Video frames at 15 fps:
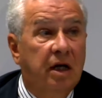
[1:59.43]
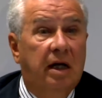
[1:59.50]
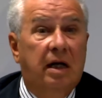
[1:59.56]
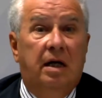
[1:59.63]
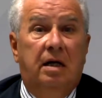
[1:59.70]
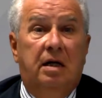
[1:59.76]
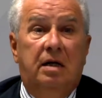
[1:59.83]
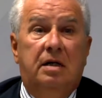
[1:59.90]
it would
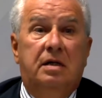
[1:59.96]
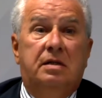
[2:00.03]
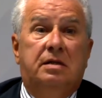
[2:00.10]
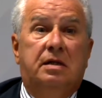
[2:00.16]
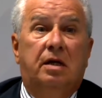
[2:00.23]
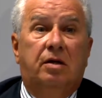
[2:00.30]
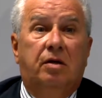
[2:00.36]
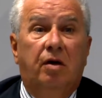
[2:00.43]
be
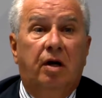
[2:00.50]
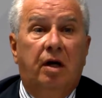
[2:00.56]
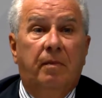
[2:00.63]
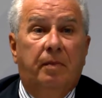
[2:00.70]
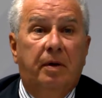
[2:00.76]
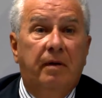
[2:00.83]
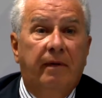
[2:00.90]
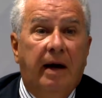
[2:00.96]
very hard
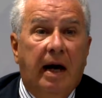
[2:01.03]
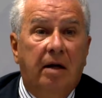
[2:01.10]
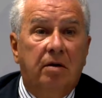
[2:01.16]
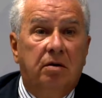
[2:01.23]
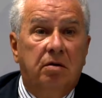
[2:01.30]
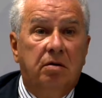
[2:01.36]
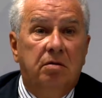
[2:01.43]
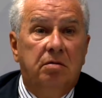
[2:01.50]
indeed
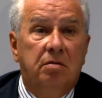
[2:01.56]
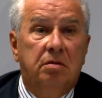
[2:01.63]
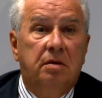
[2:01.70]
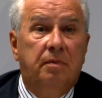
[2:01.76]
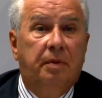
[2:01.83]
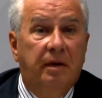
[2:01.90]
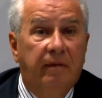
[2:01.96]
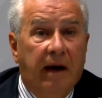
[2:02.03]
to
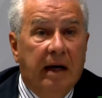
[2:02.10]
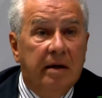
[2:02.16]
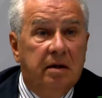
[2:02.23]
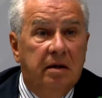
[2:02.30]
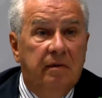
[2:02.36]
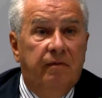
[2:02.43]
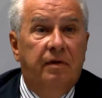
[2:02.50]
persuade the